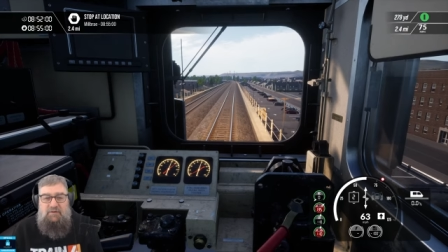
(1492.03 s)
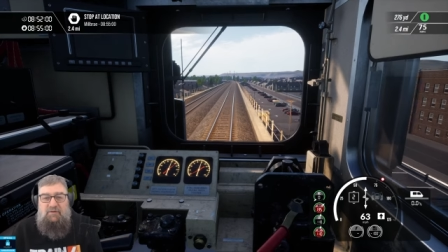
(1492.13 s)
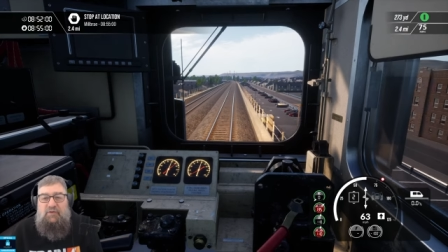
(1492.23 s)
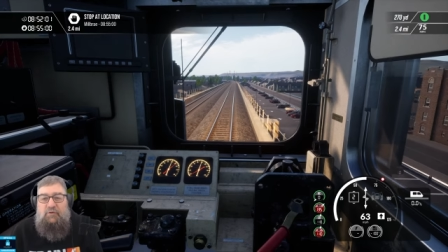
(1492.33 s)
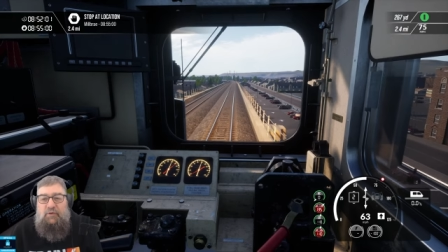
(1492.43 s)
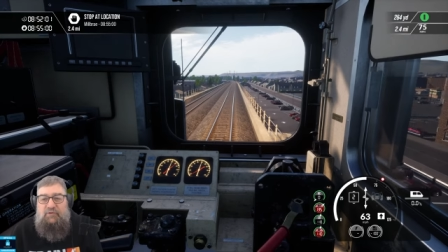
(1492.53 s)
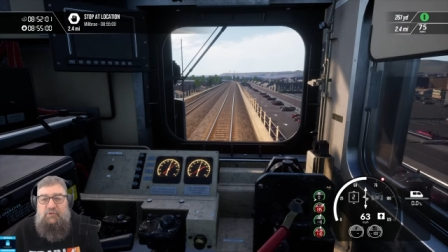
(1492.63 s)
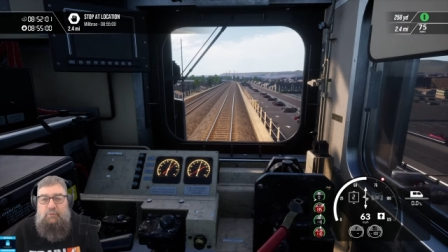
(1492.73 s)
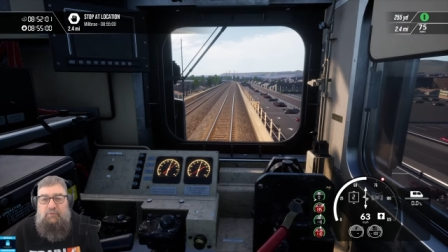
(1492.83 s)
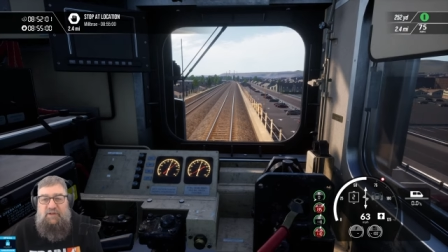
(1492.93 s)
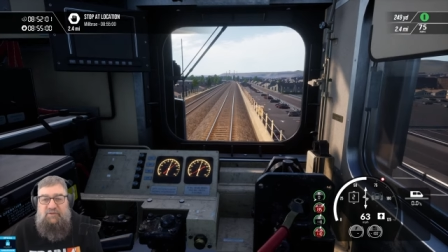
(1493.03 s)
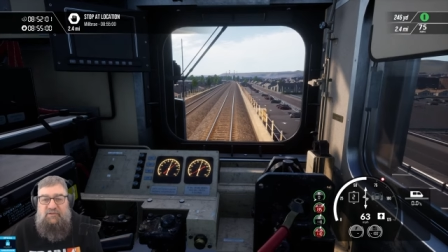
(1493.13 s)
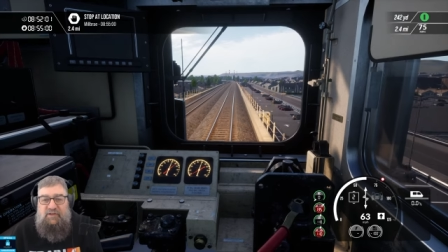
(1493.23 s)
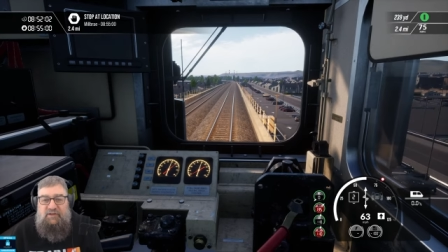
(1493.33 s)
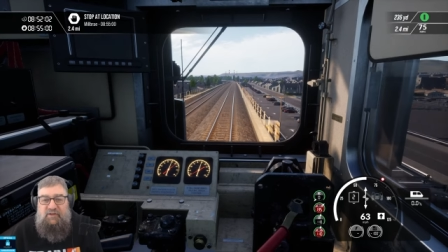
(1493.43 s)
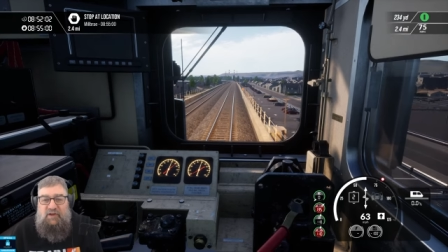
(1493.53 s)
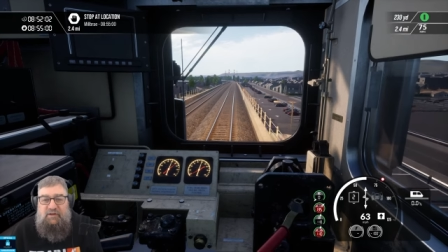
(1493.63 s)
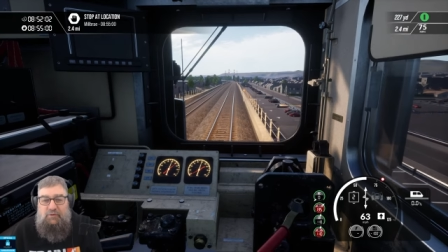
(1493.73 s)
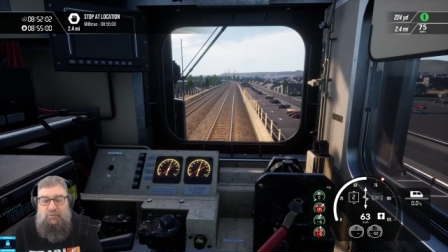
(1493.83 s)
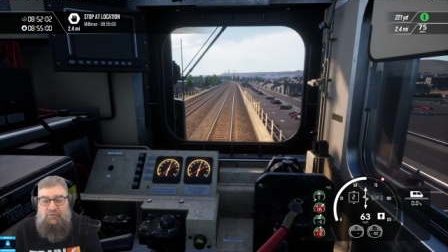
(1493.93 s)
So those two events did take
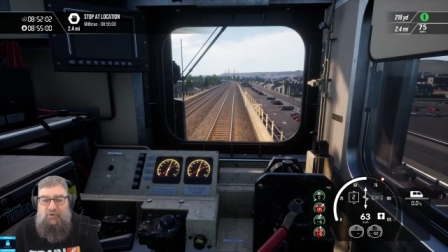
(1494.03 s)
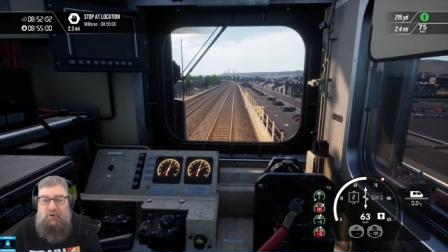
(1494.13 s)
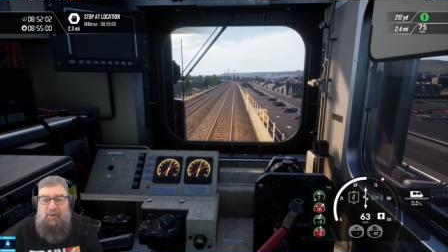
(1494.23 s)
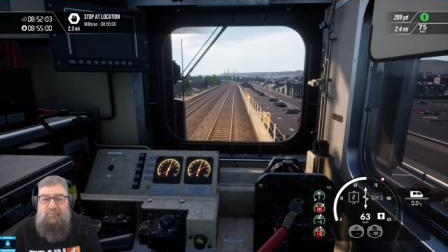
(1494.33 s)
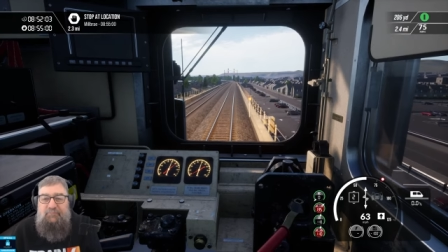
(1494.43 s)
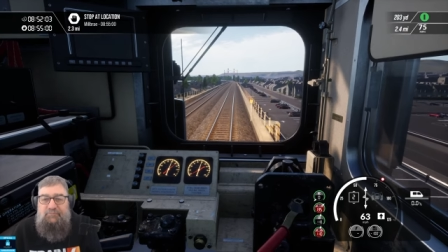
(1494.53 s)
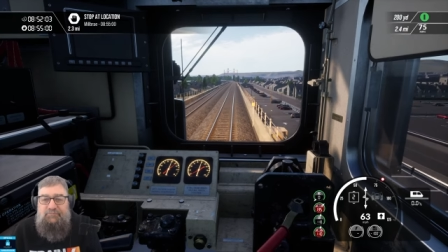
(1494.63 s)
a long time.